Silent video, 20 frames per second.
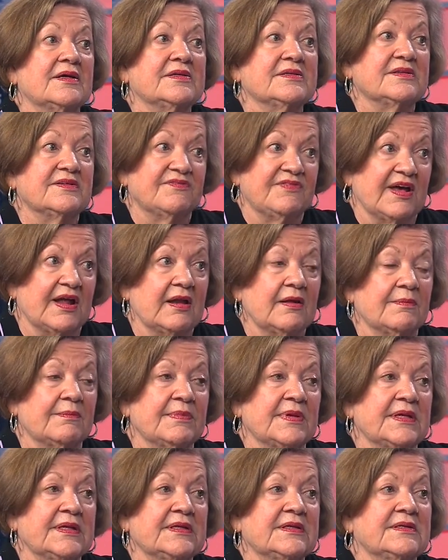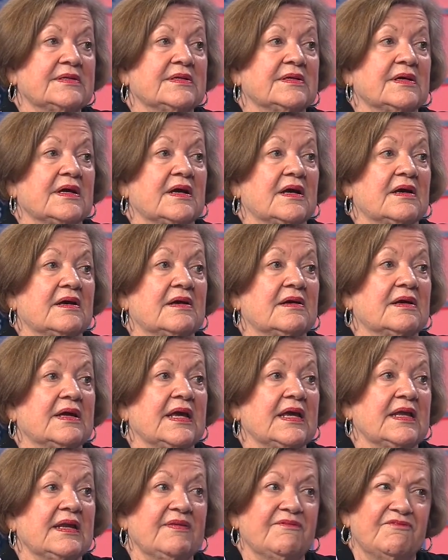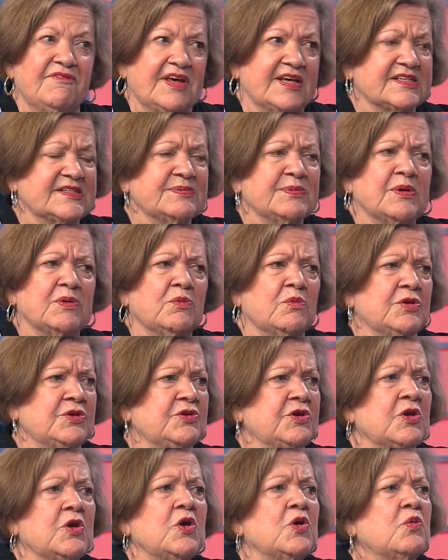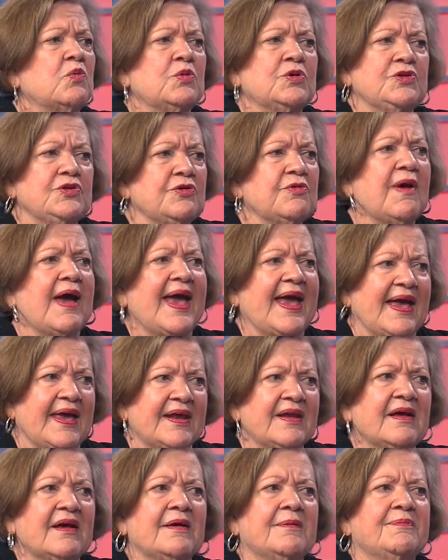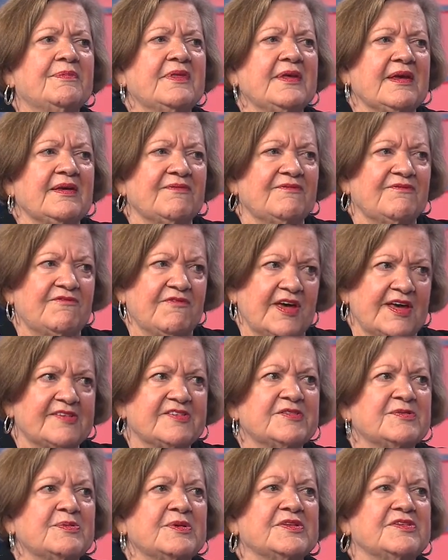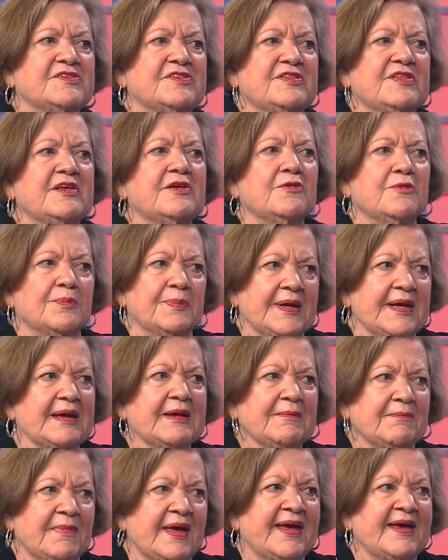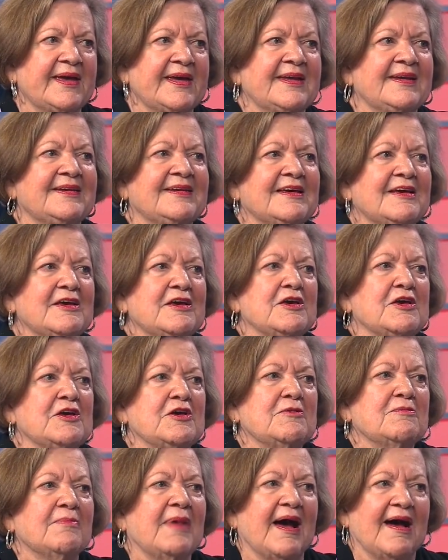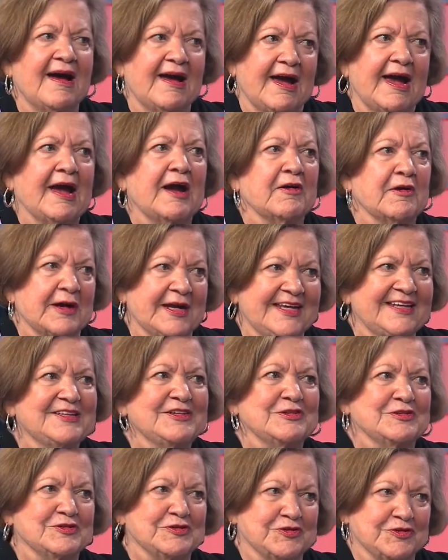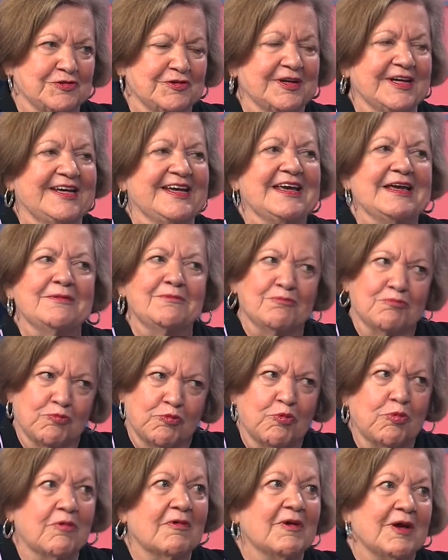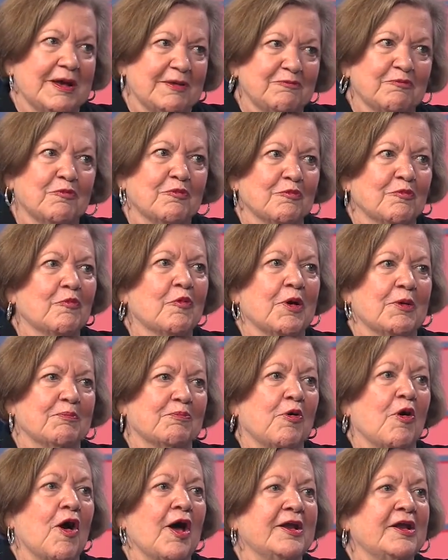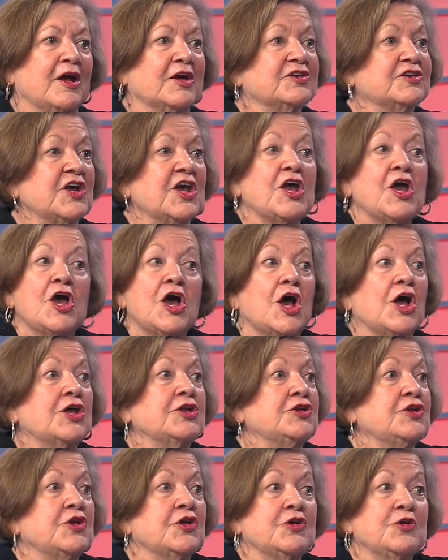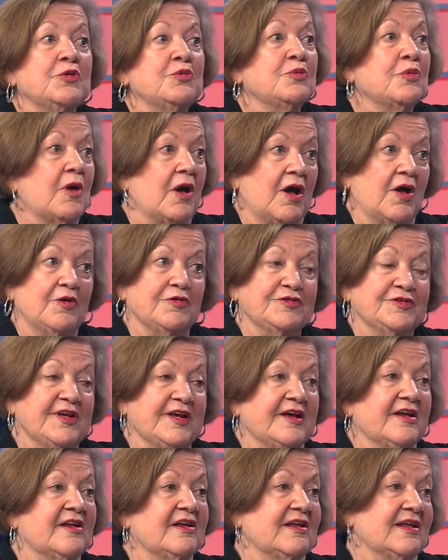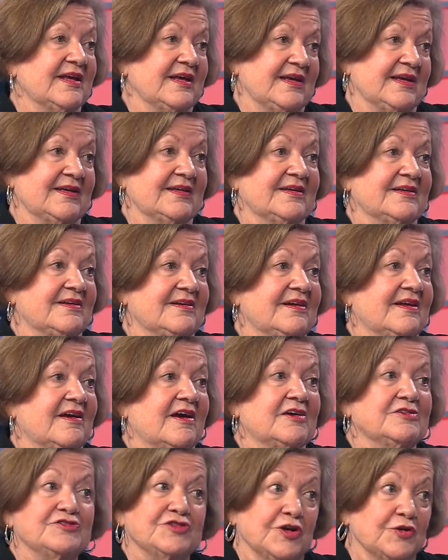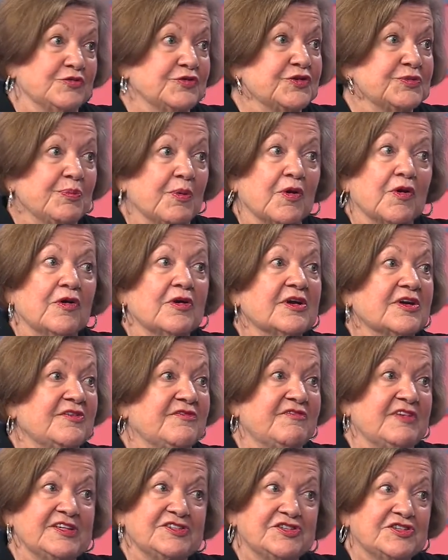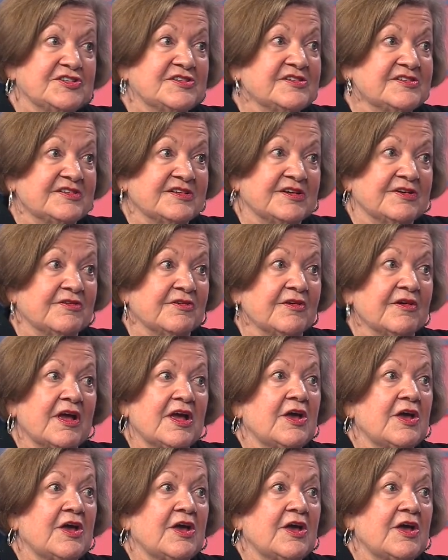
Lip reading: development and investment. When you add up the investments that are being made by our industry in what product, a new hotel in Jonesboro, Convention Center